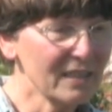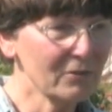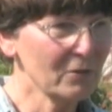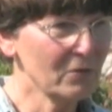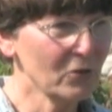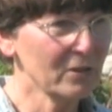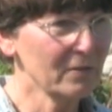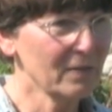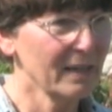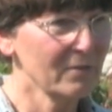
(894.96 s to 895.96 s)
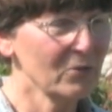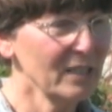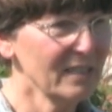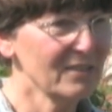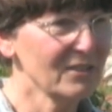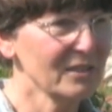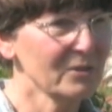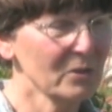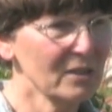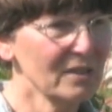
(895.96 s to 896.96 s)
4 or 5 weeks during the
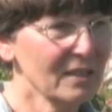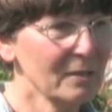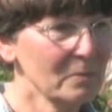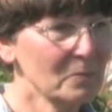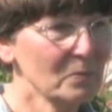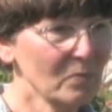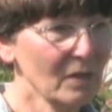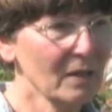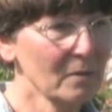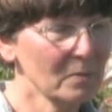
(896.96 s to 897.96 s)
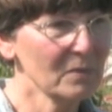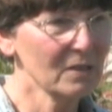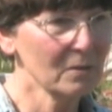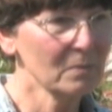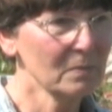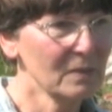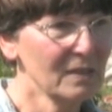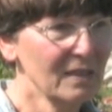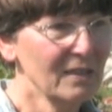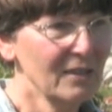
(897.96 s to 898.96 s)
wintertime. Yeah.
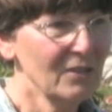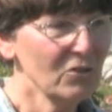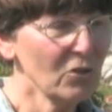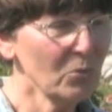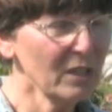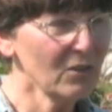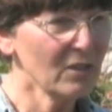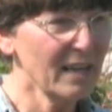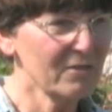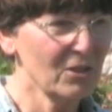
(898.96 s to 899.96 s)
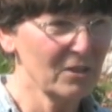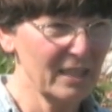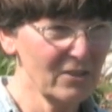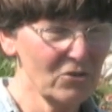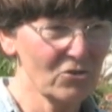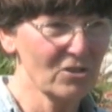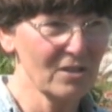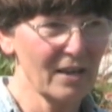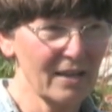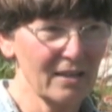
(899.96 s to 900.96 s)
So we don't have all the answers to
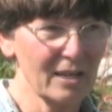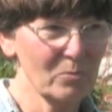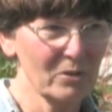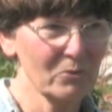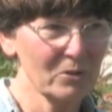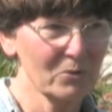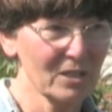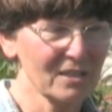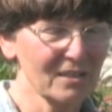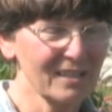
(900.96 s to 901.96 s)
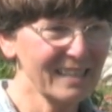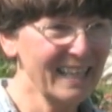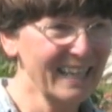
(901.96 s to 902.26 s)
that yet, but we're working on it.